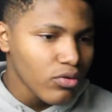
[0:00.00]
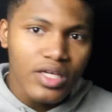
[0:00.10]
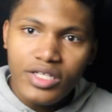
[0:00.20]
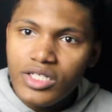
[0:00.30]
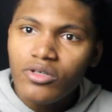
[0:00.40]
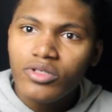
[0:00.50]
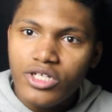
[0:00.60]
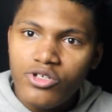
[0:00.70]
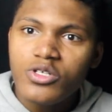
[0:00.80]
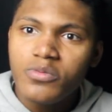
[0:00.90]
Get your
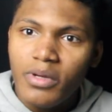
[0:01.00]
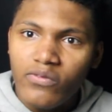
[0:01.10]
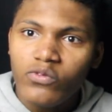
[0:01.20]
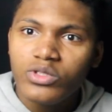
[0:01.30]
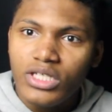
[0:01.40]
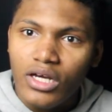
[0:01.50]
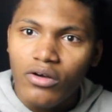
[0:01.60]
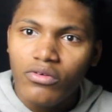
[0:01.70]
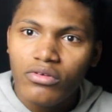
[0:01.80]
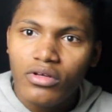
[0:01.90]
disrespectful
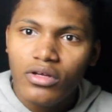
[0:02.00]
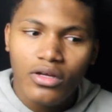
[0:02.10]
self.